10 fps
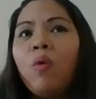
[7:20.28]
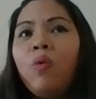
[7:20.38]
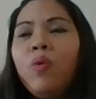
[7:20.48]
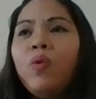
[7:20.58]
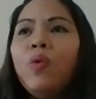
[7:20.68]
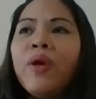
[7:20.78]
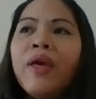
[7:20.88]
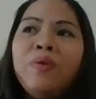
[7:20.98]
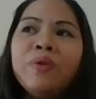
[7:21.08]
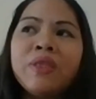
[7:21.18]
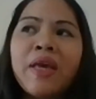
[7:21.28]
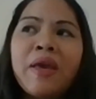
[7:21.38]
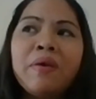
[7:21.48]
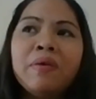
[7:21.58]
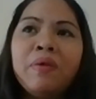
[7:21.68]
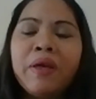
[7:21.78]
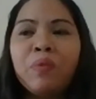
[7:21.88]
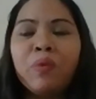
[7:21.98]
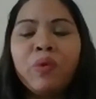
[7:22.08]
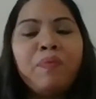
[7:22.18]
Who can you say like
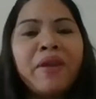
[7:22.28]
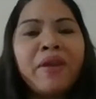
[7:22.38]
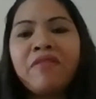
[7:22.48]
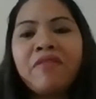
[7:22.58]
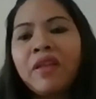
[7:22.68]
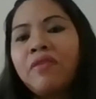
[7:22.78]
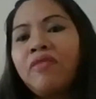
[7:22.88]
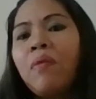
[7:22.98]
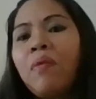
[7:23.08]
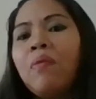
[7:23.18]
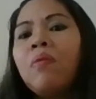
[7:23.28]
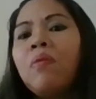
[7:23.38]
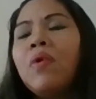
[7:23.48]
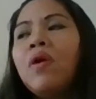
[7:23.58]
would benefit from